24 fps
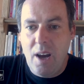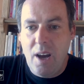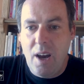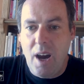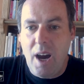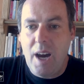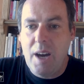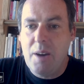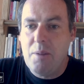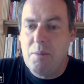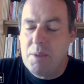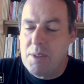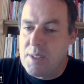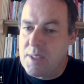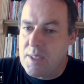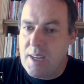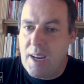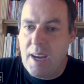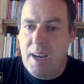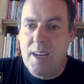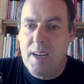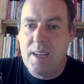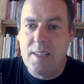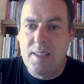I would
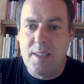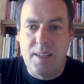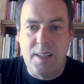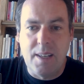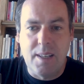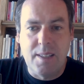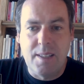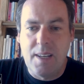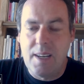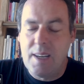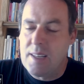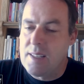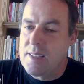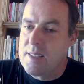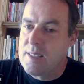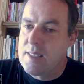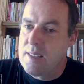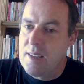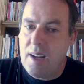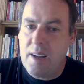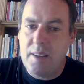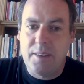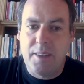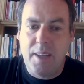say that it's it's
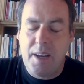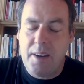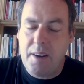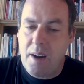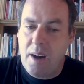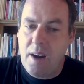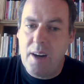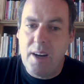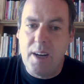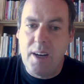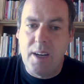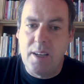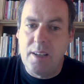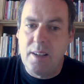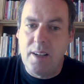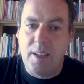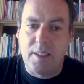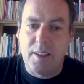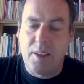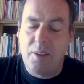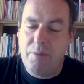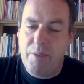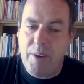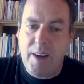not that high.
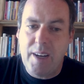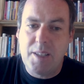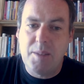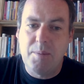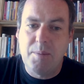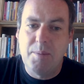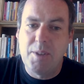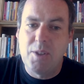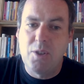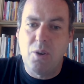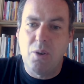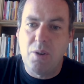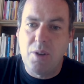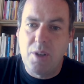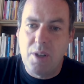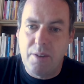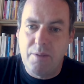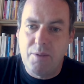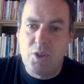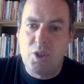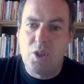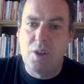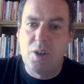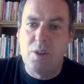Like the vast majority
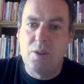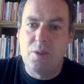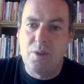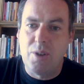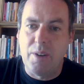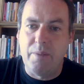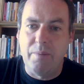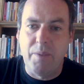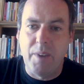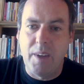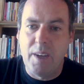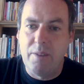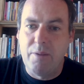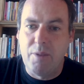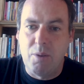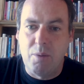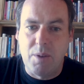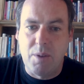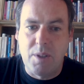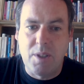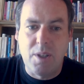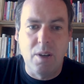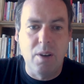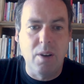of children, if you
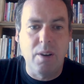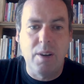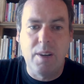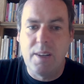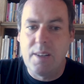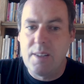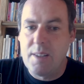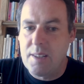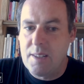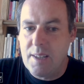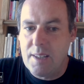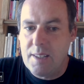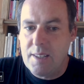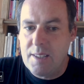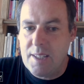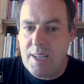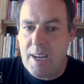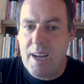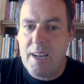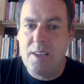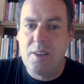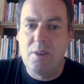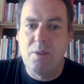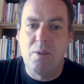were to look at
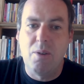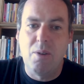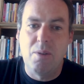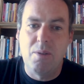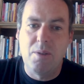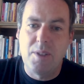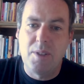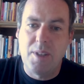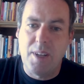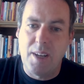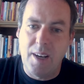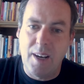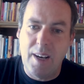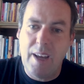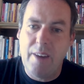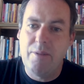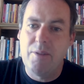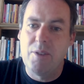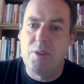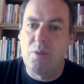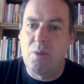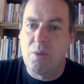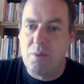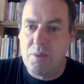ten year olds and
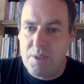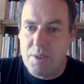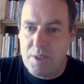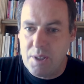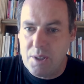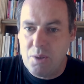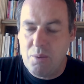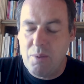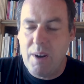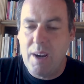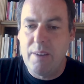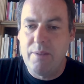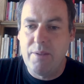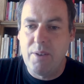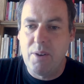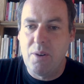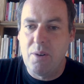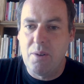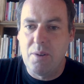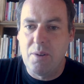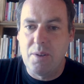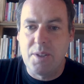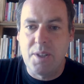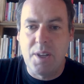eleven year olds and twelve year
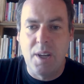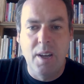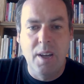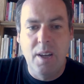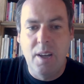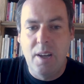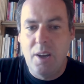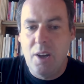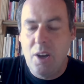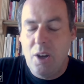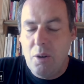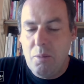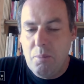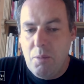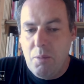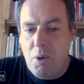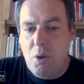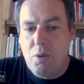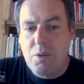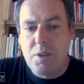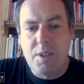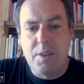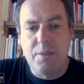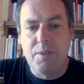olds,
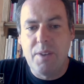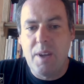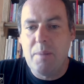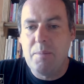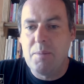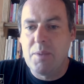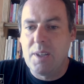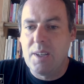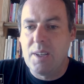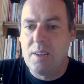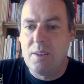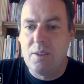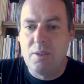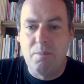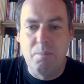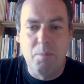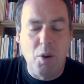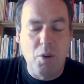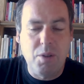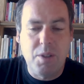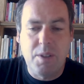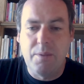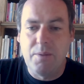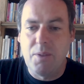most of them
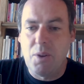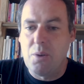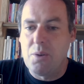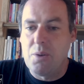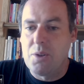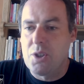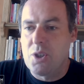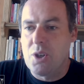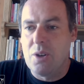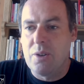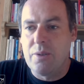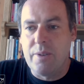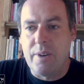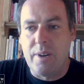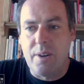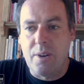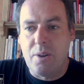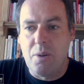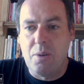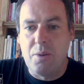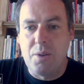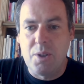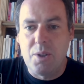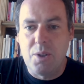most of those children are
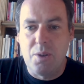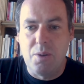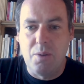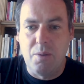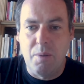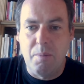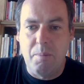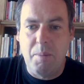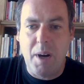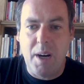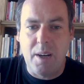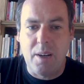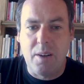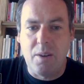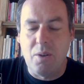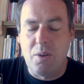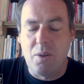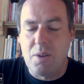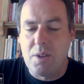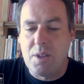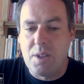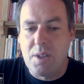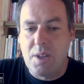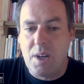going to embark on
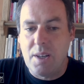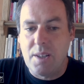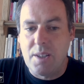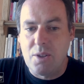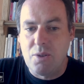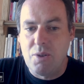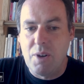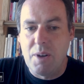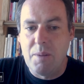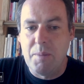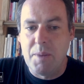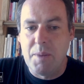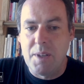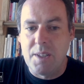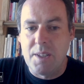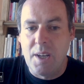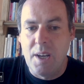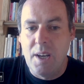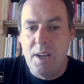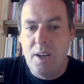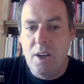orthodontic treatment.